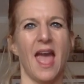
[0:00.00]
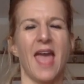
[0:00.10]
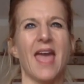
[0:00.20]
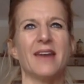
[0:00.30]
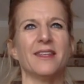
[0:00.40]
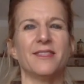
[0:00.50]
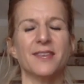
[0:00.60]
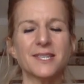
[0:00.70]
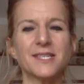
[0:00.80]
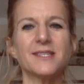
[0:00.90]
And
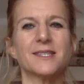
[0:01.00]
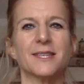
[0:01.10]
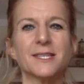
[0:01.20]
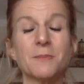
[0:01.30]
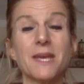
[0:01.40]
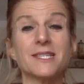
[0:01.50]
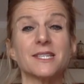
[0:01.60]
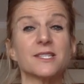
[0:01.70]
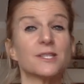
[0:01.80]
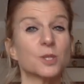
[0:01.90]
this makes
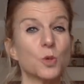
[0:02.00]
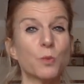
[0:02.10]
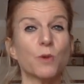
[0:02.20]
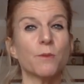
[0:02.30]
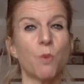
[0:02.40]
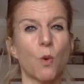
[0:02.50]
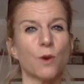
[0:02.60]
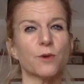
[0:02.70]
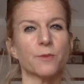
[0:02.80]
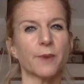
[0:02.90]
it super important